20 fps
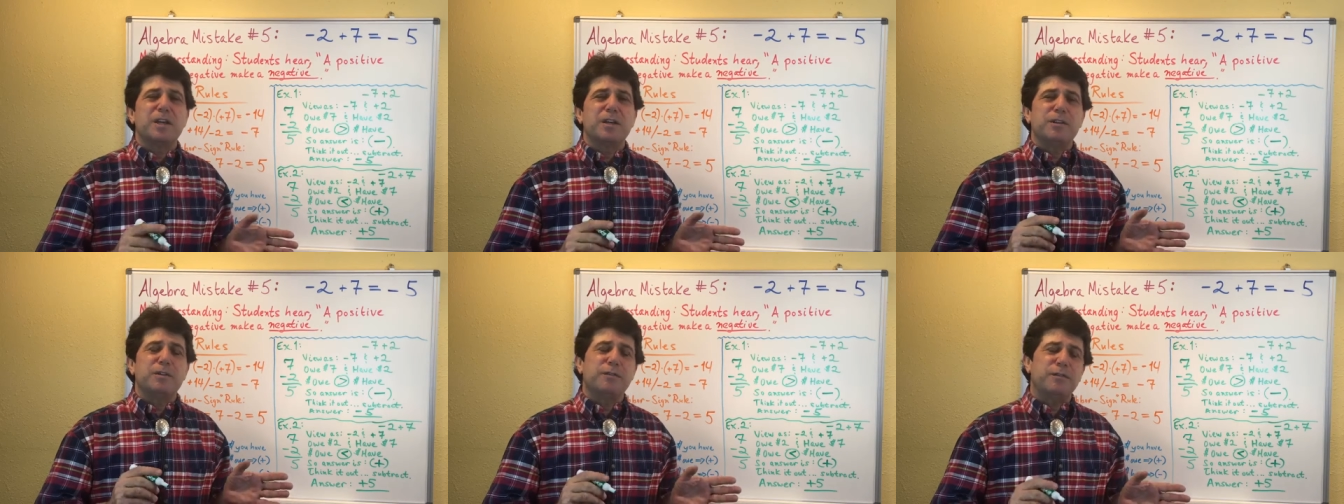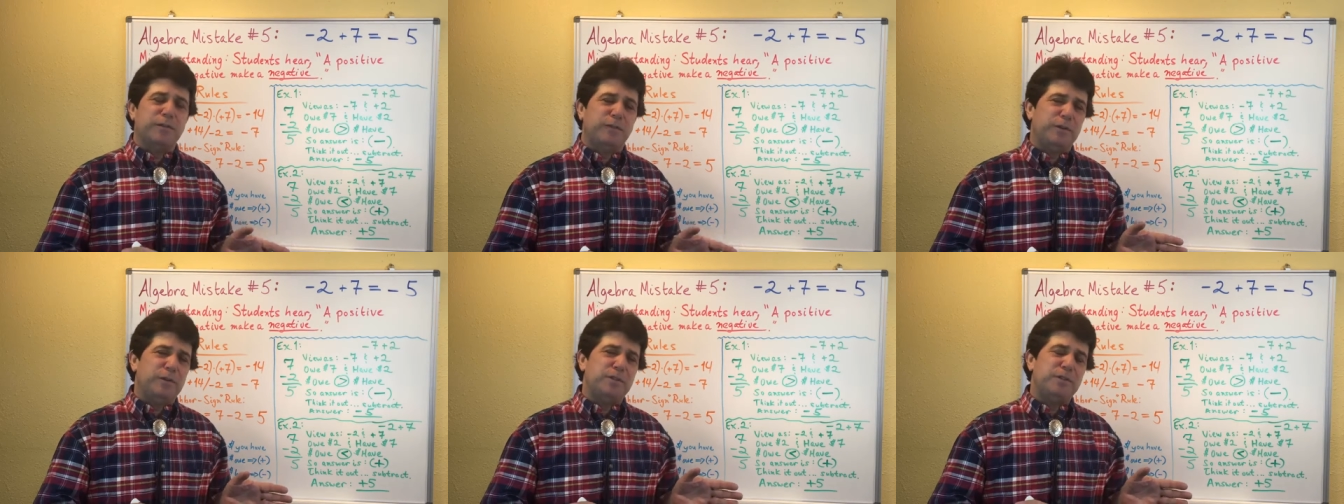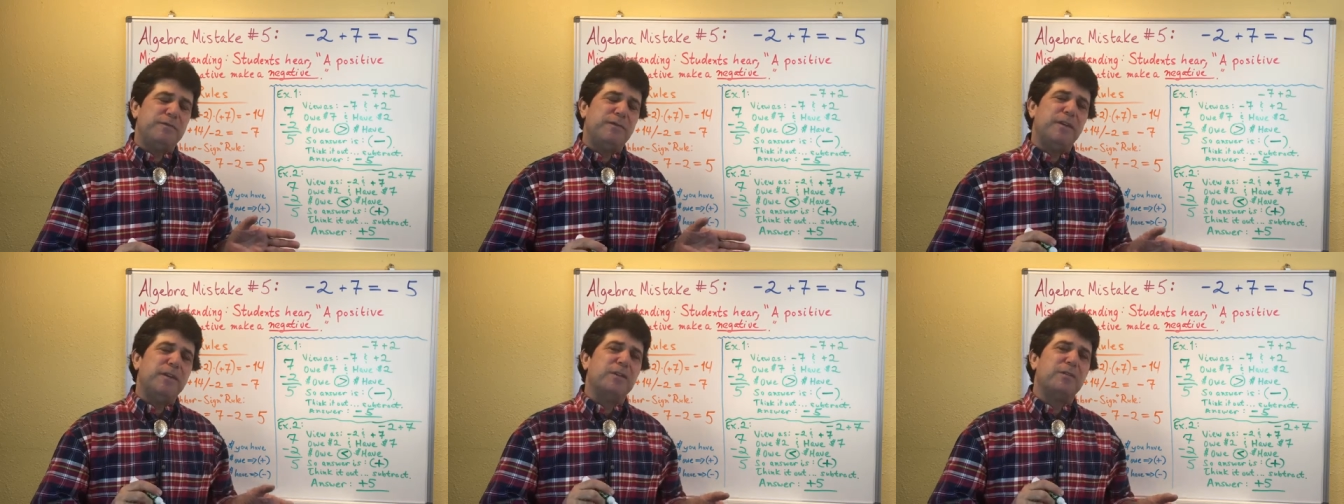You first
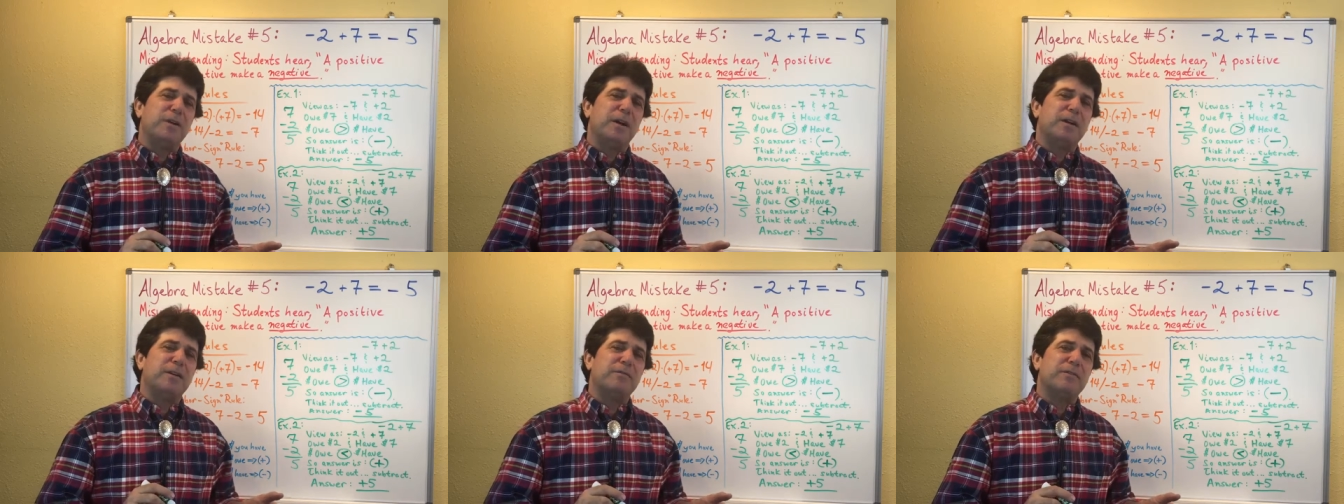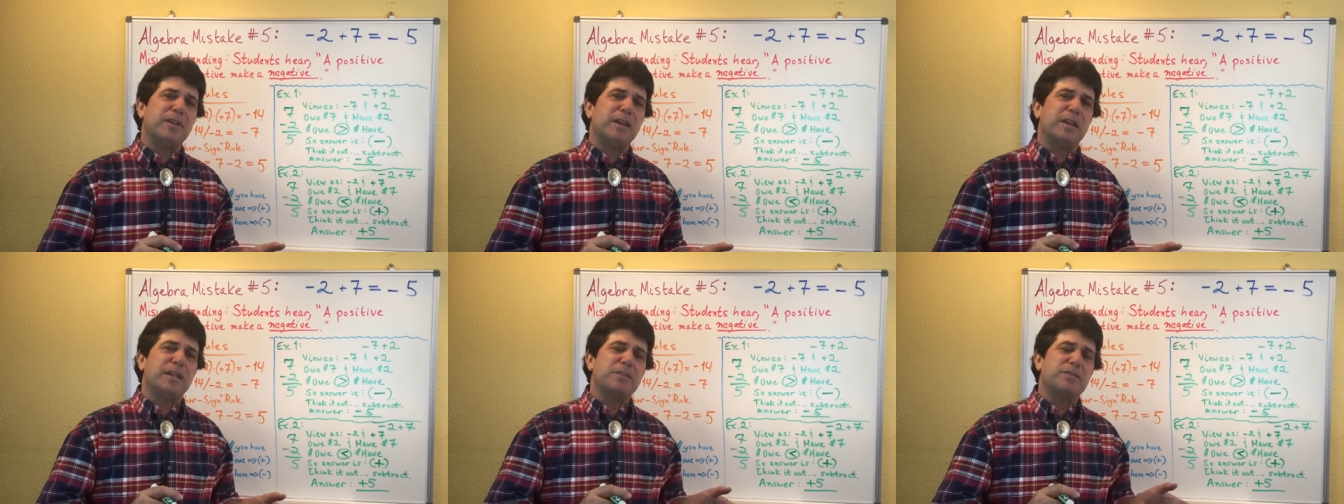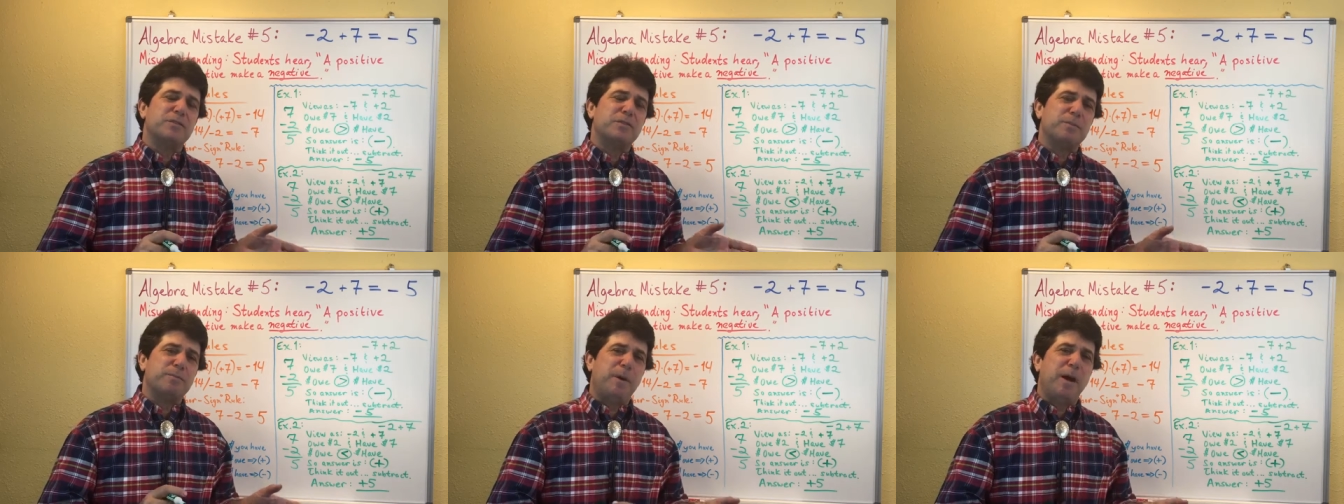figure out if the
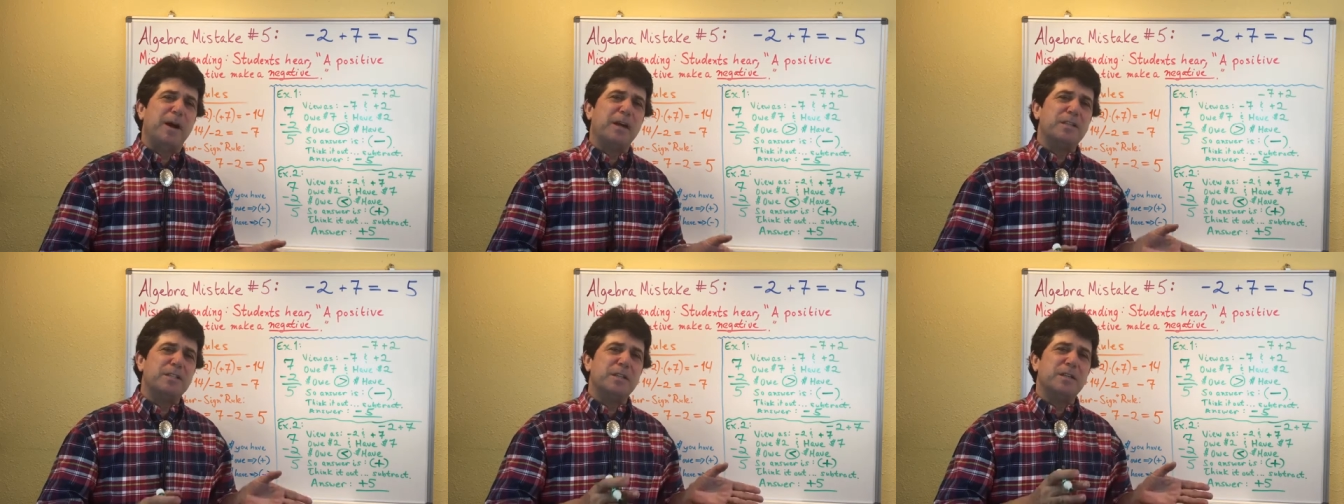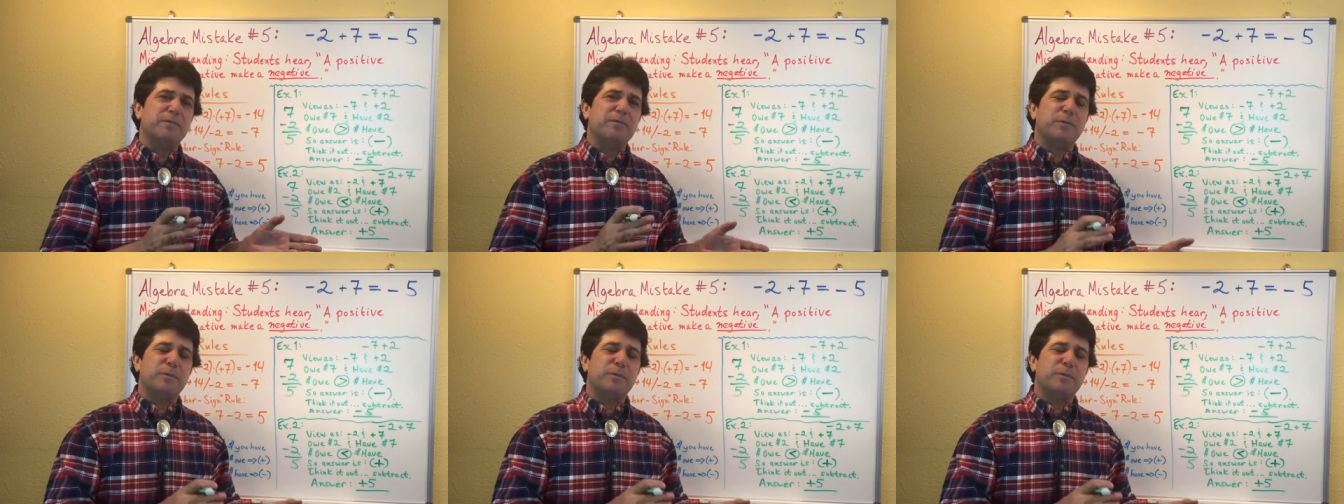answer is positive